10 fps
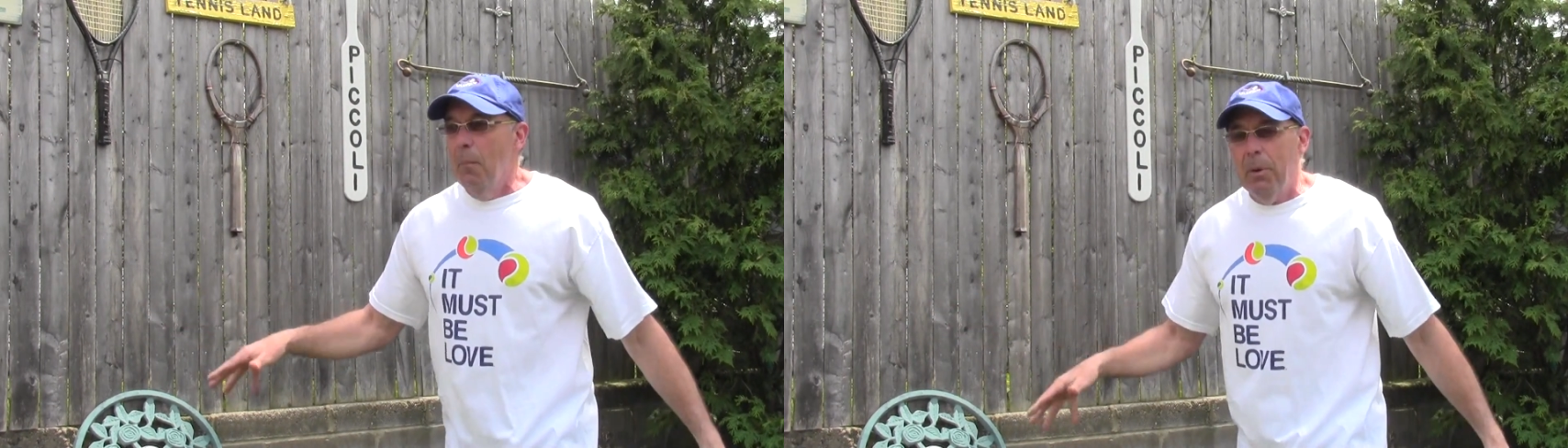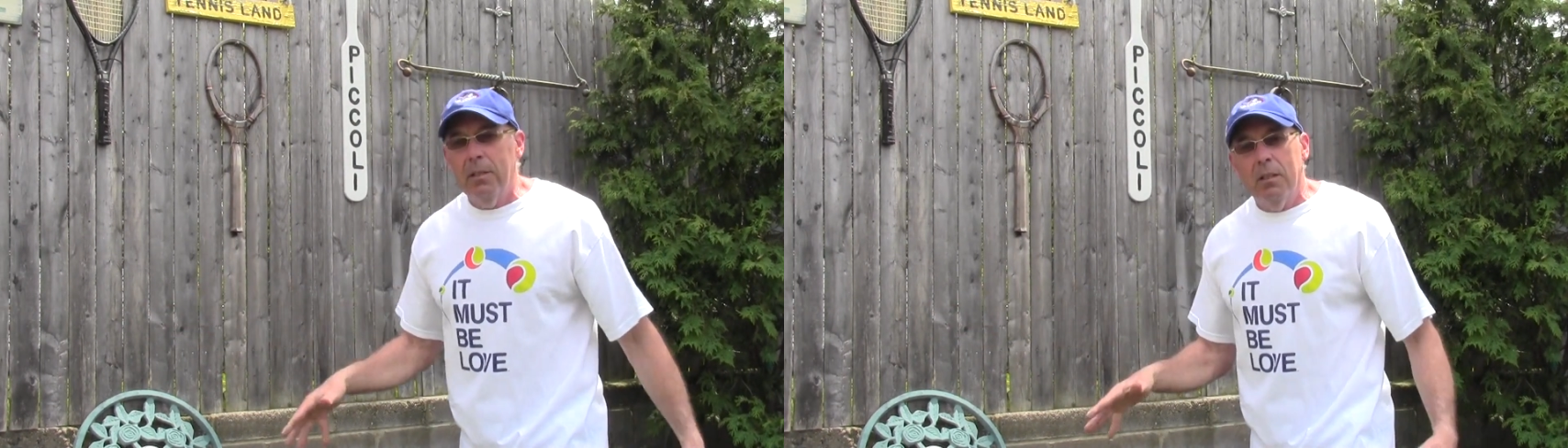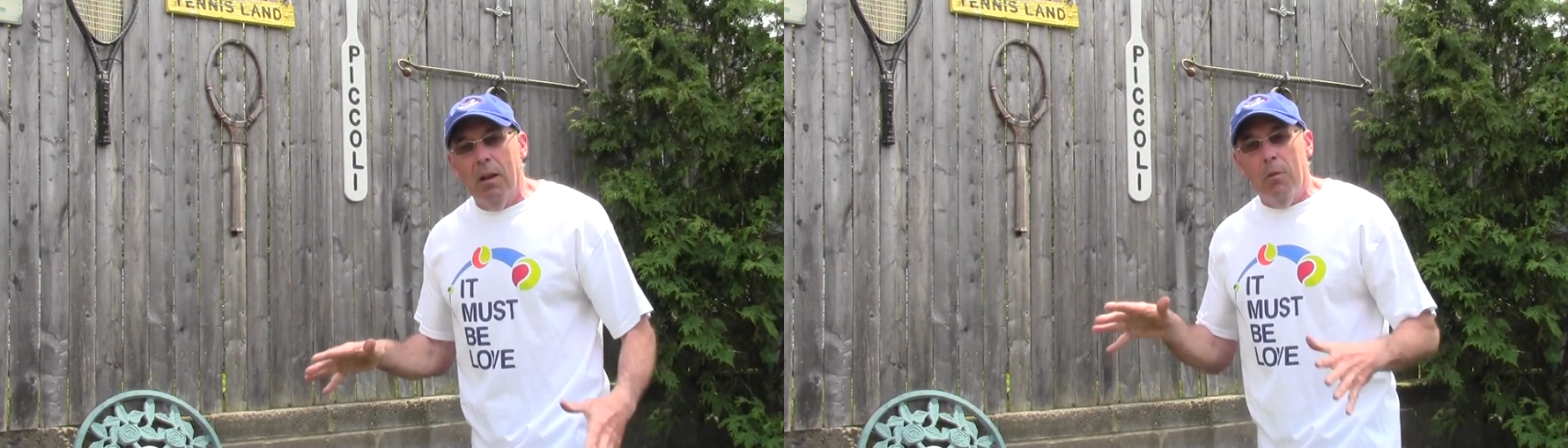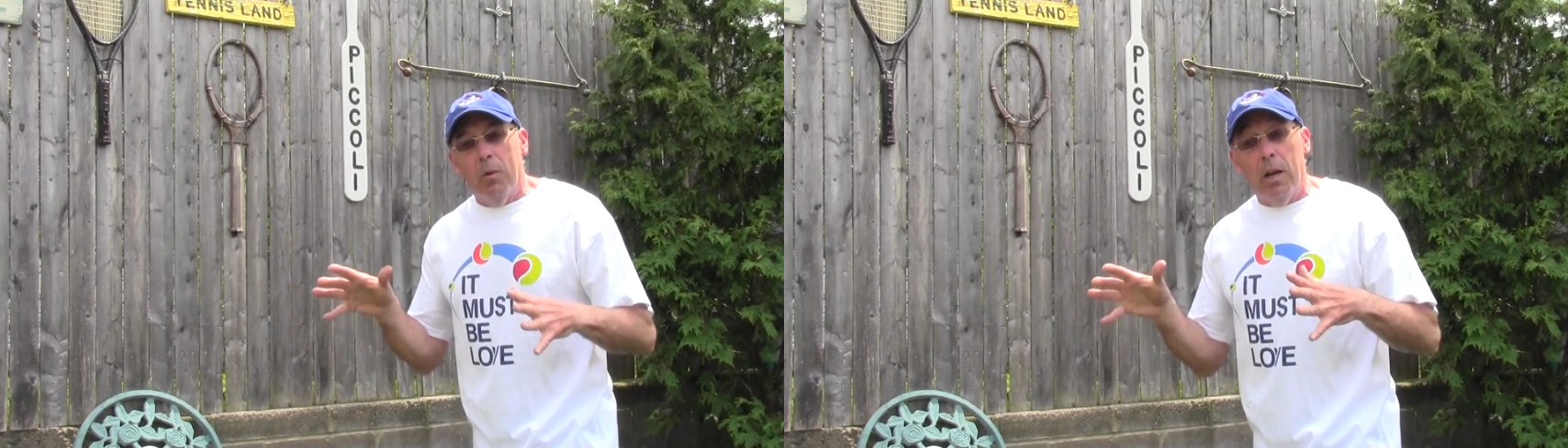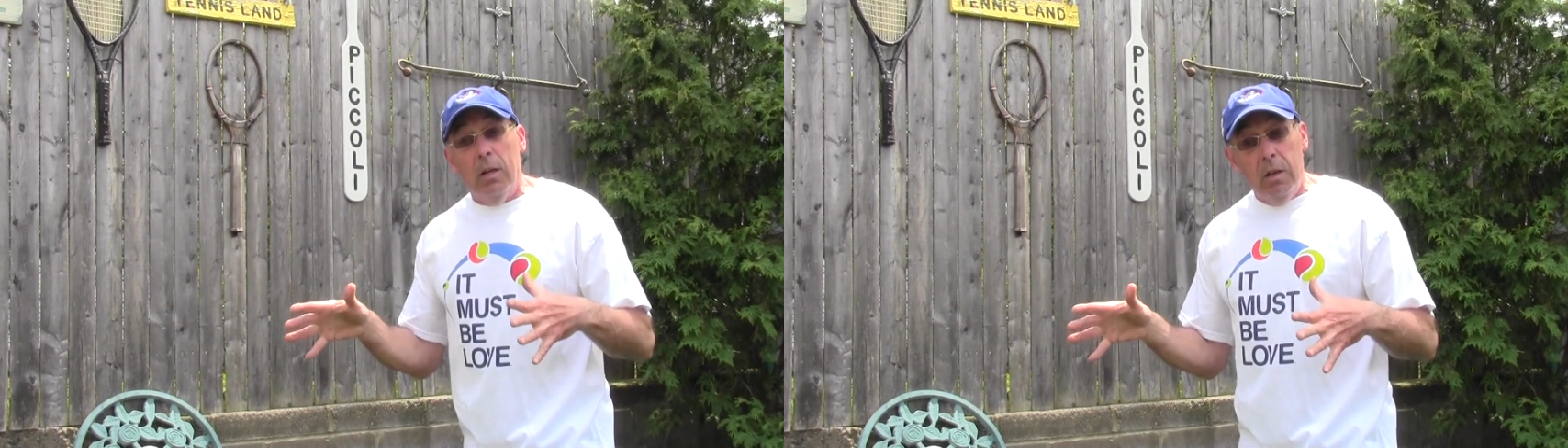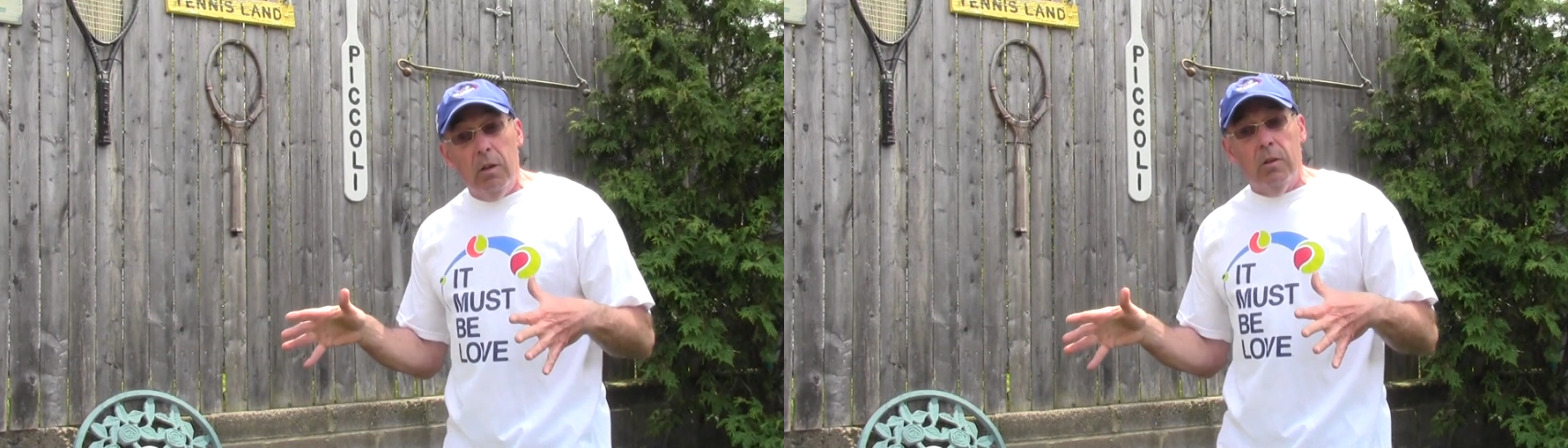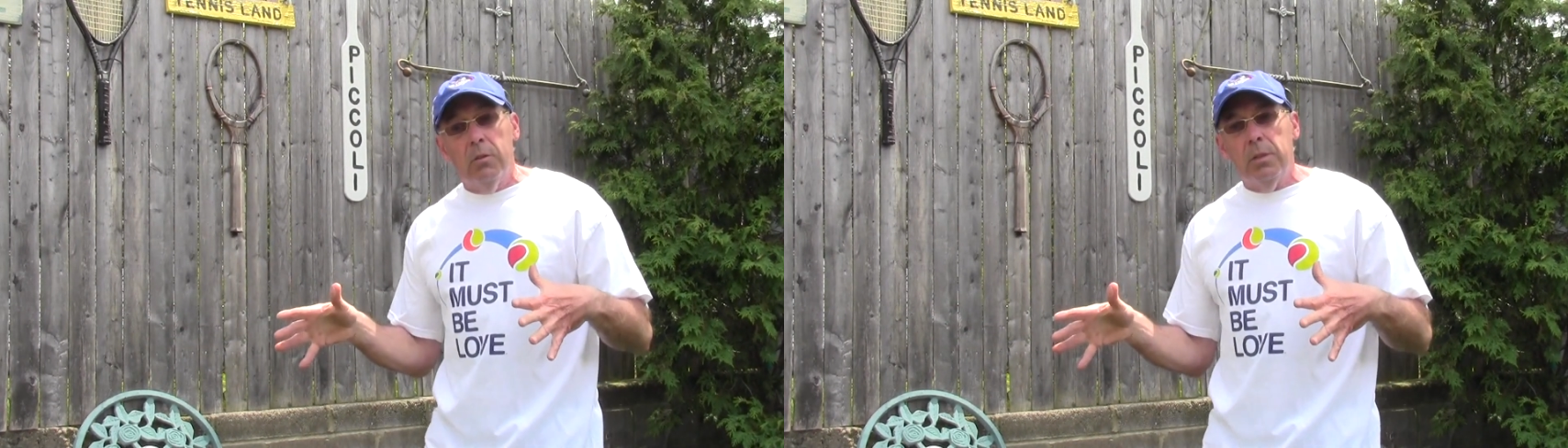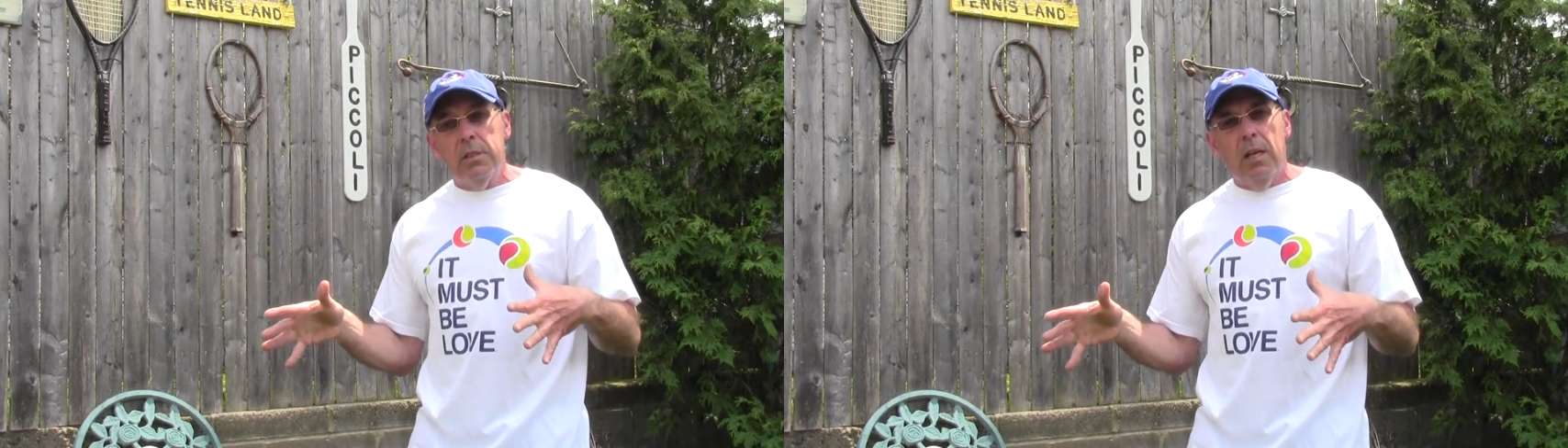But what I
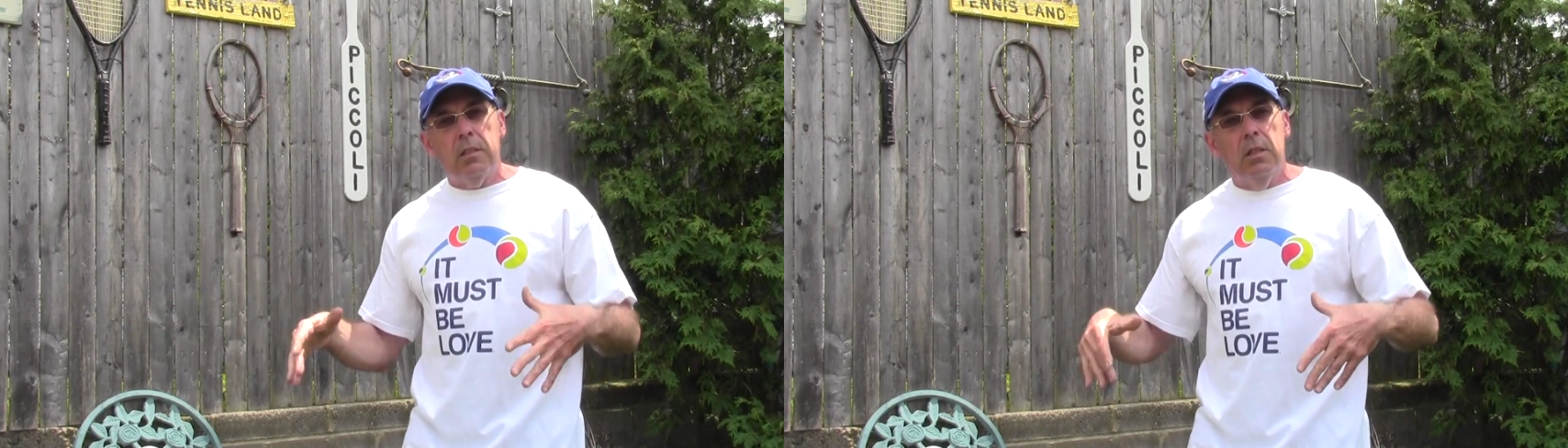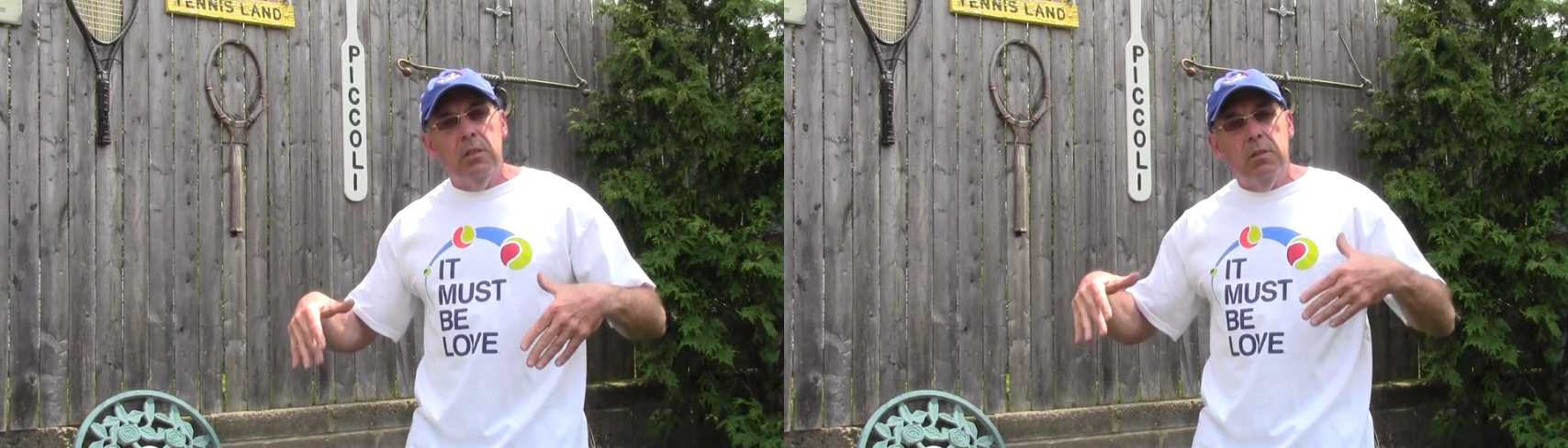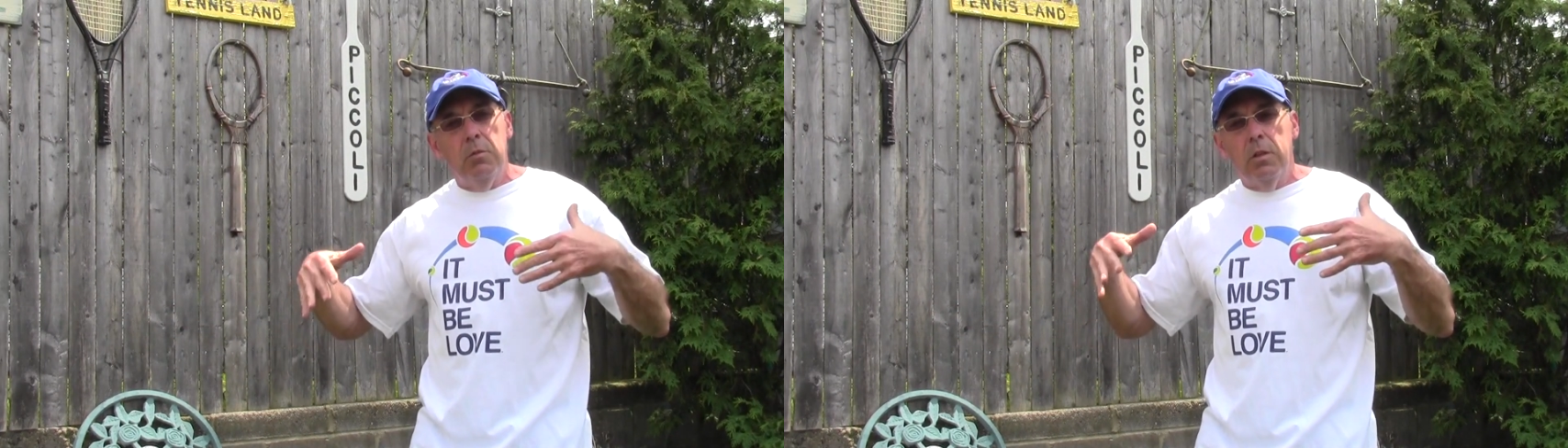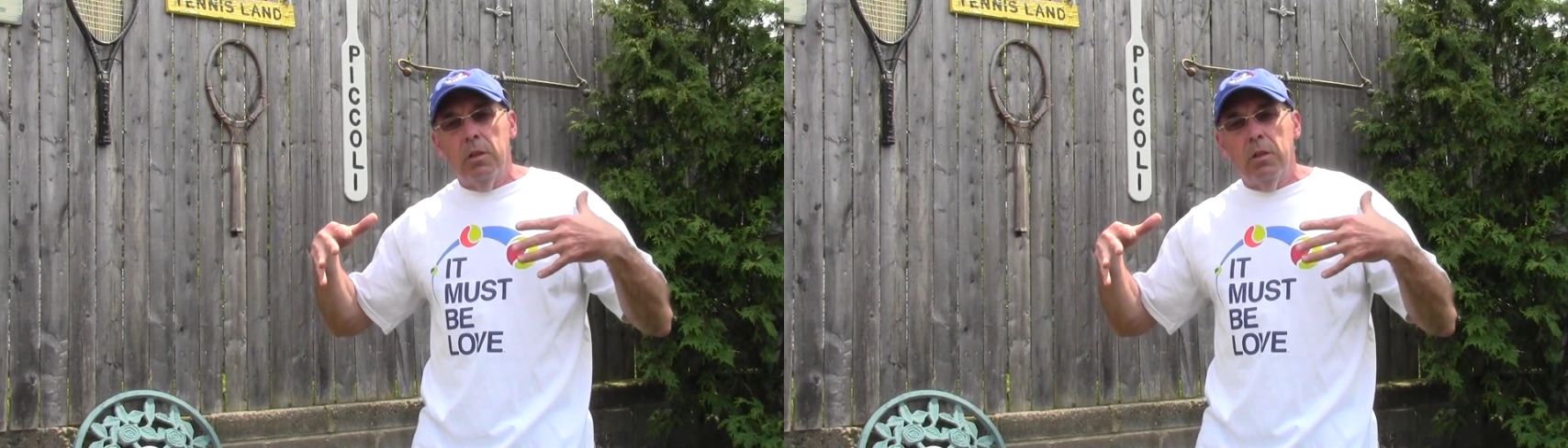learned was that there's